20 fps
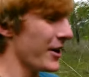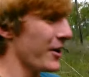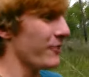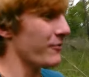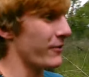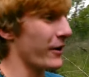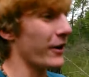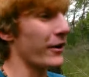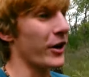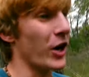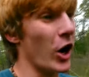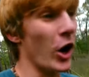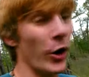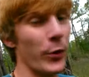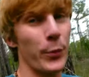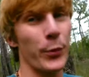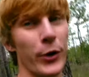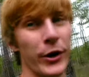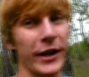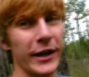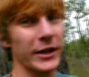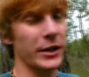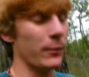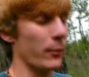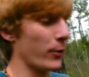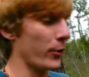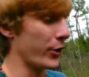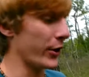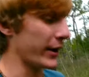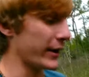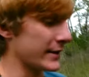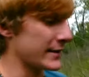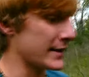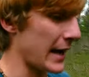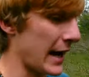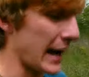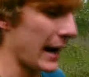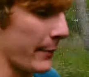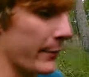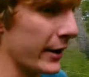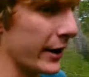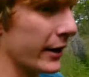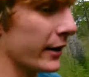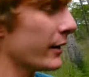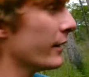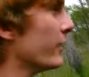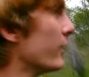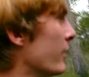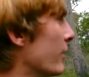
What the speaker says: very unpredictable things happening.